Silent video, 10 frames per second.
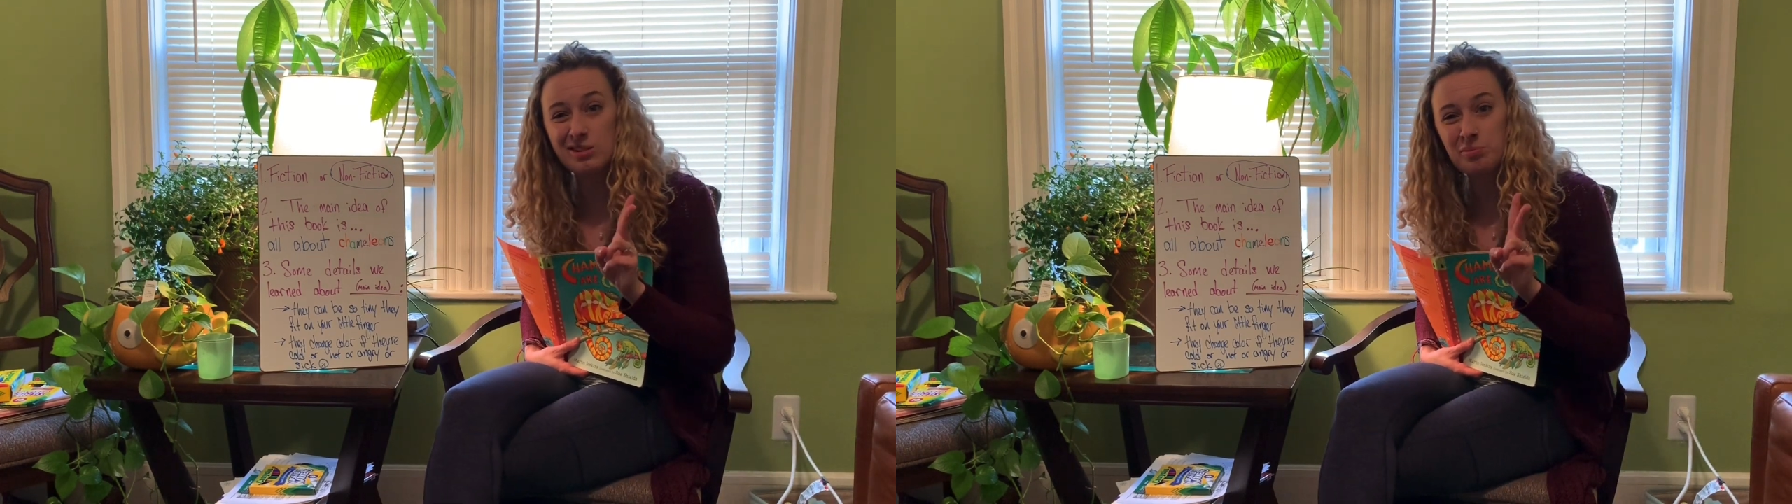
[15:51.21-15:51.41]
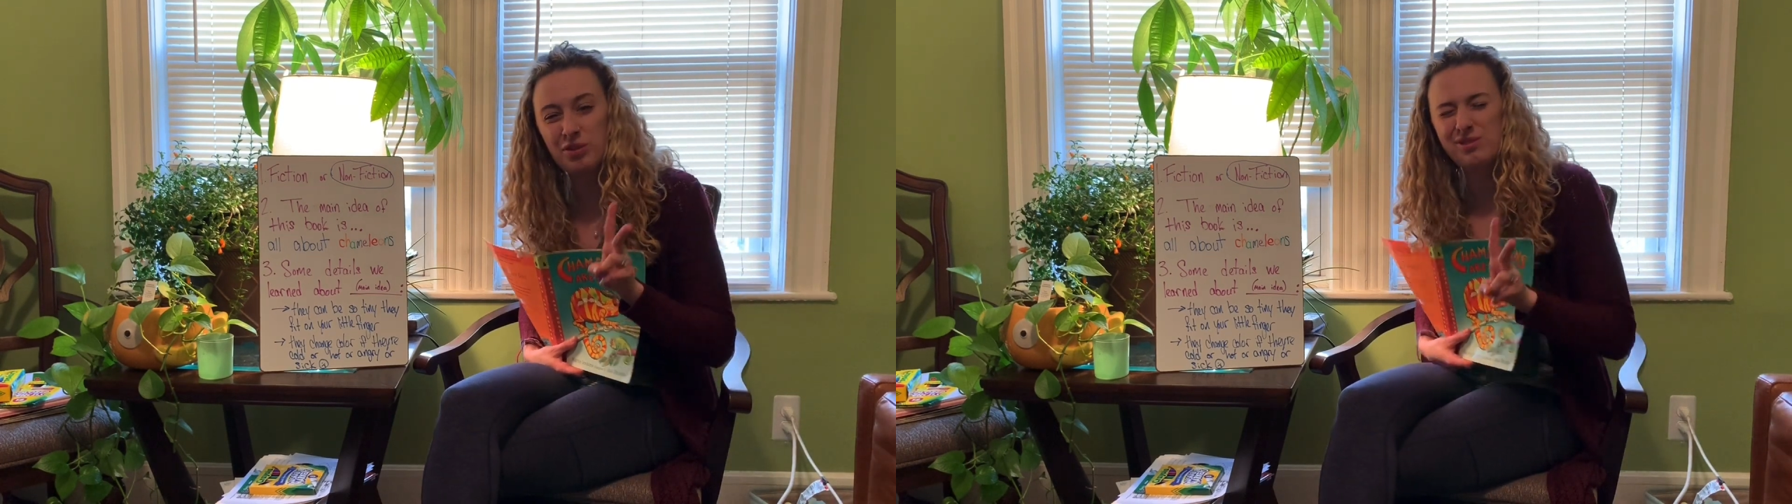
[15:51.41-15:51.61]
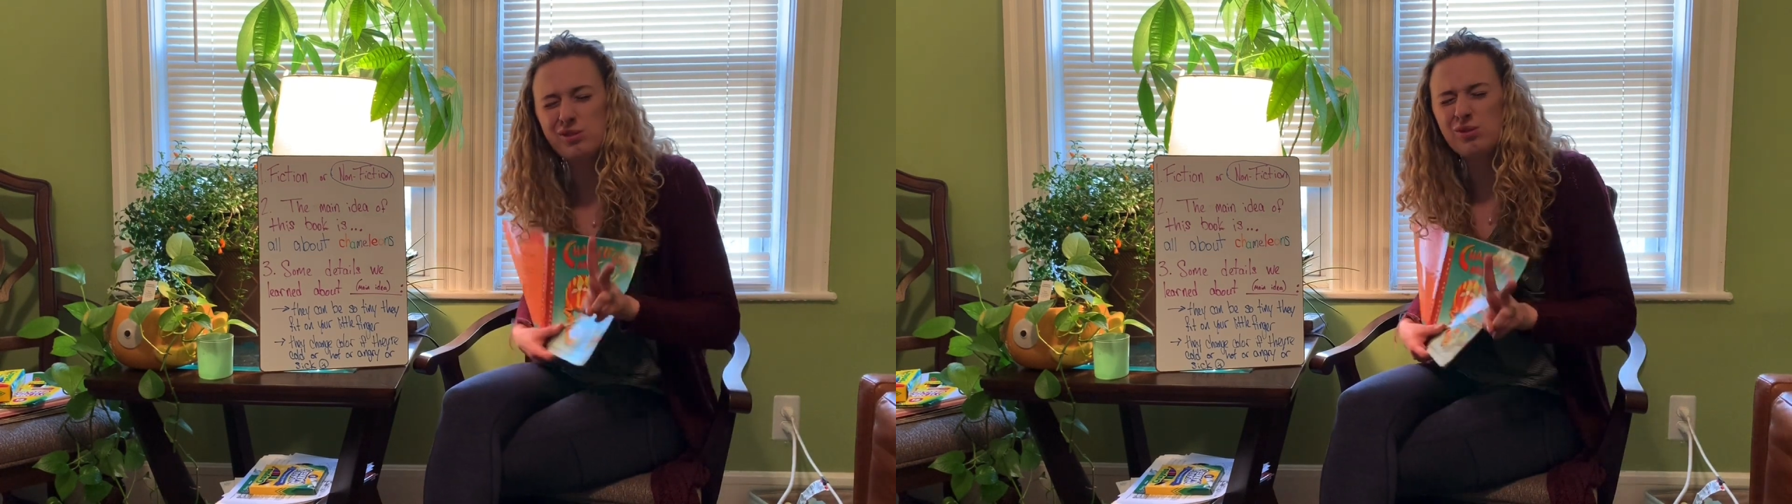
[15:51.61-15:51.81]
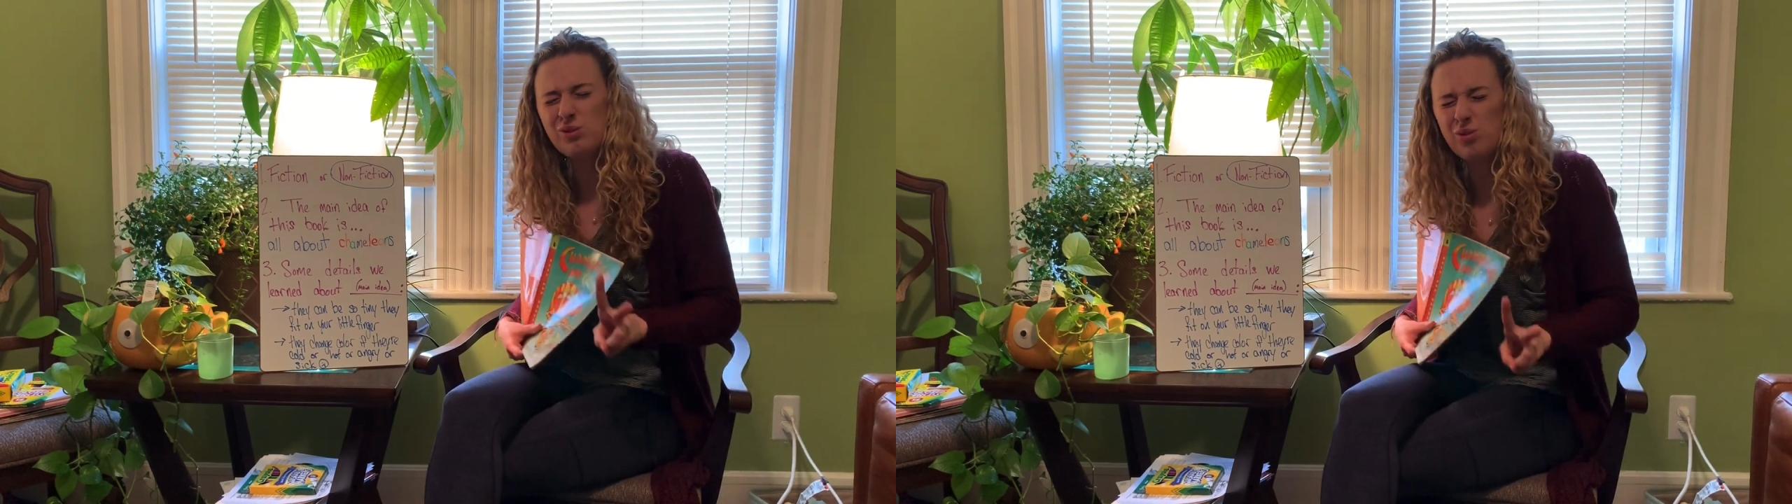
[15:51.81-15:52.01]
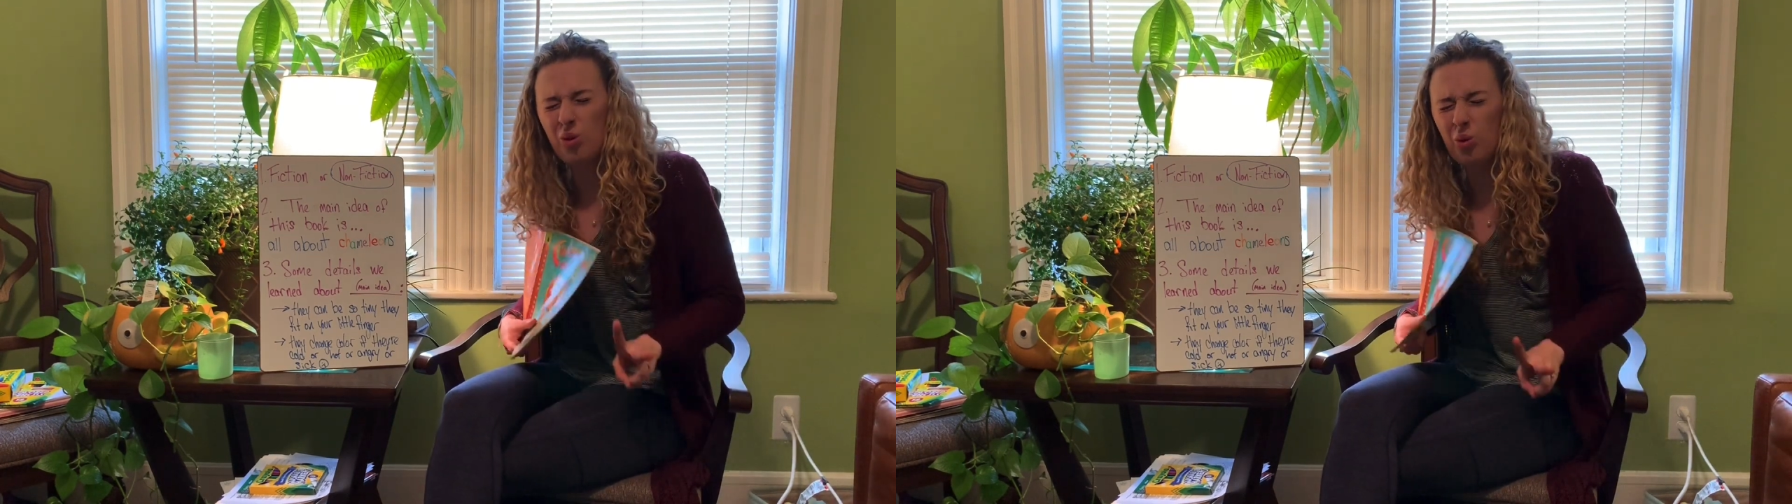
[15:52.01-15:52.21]
move
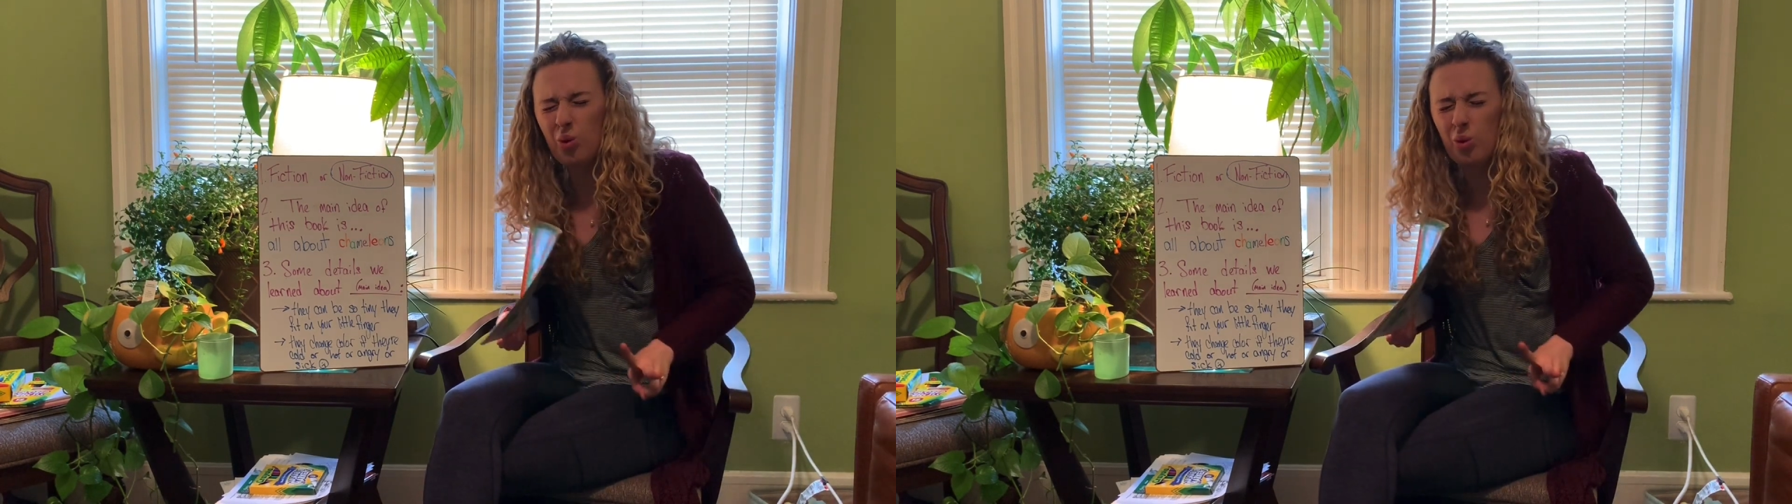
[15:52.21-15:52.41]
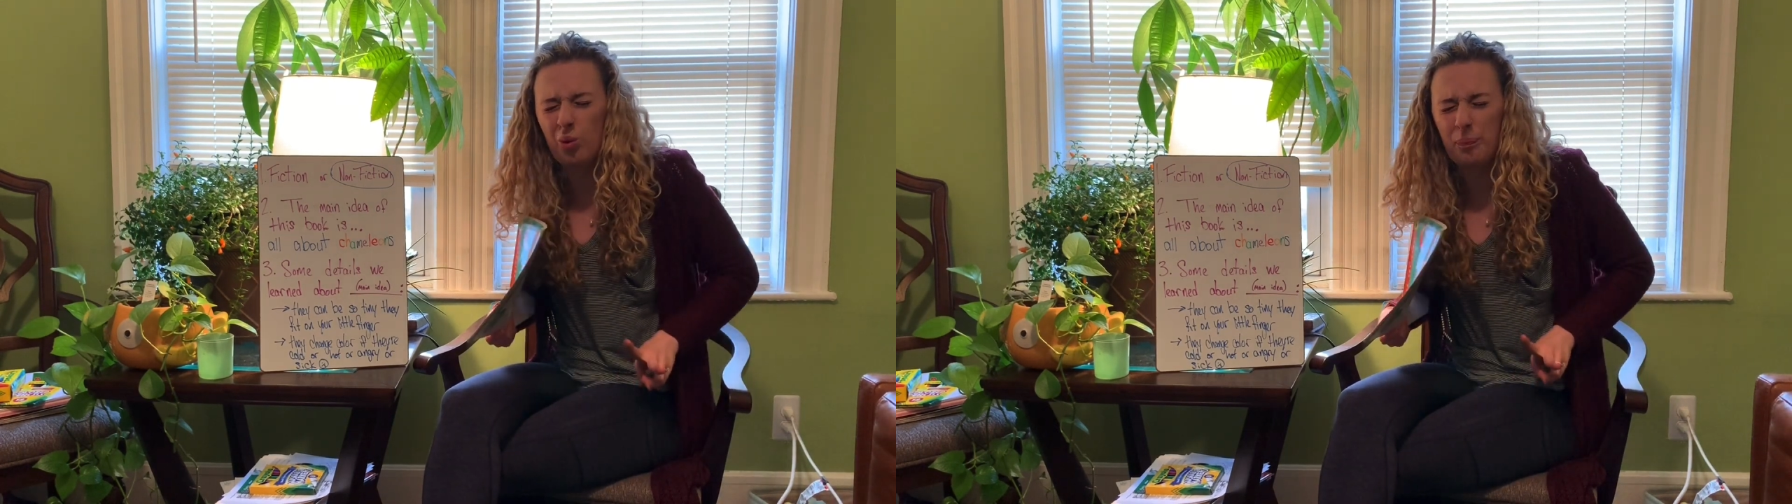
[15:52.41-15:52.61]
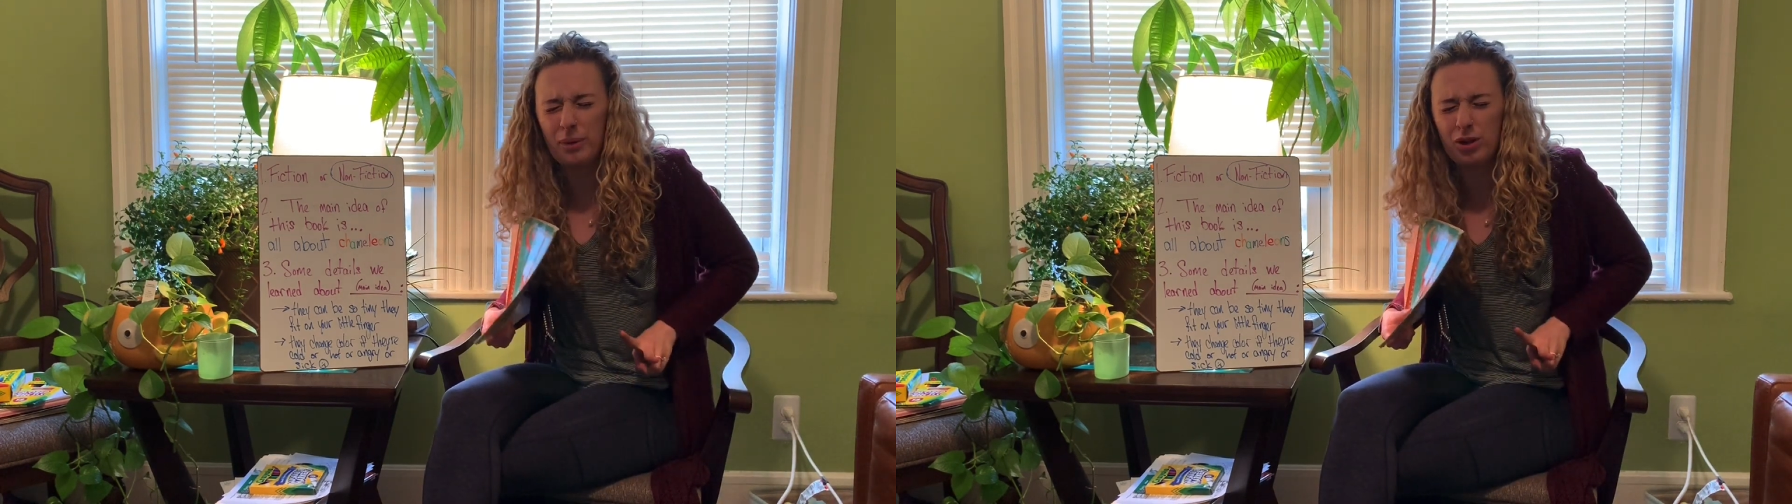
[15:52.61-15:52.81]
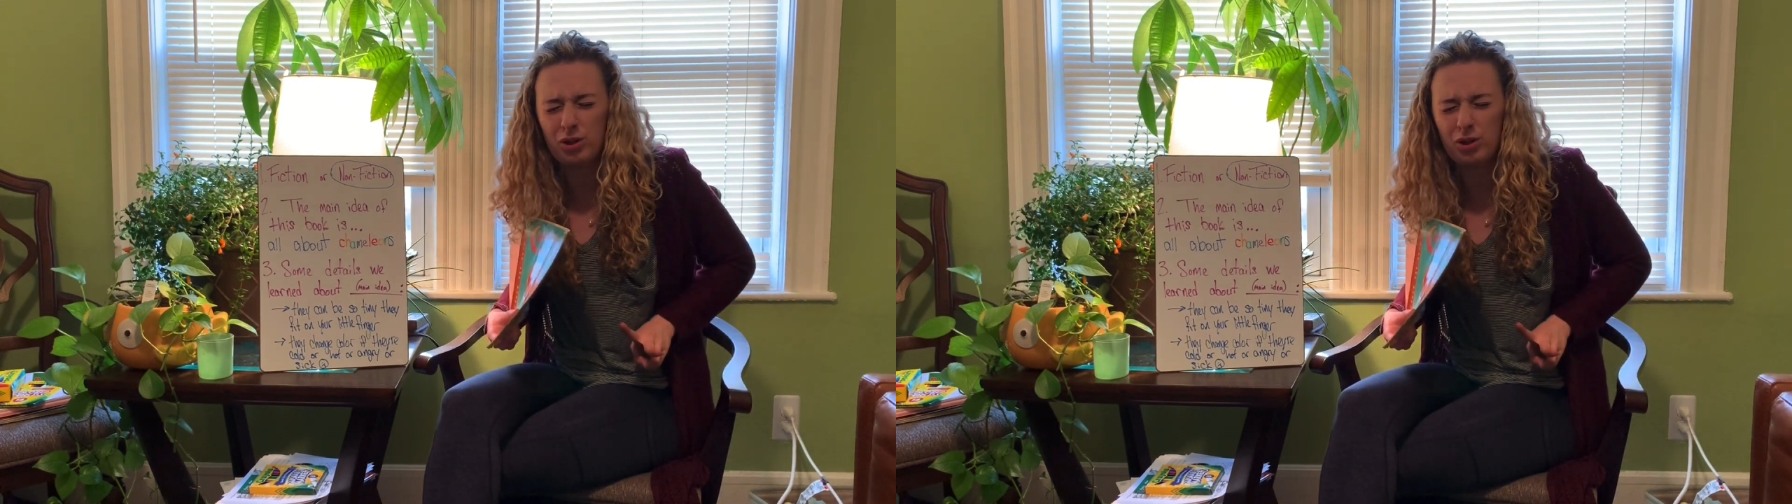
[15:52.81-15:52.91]
super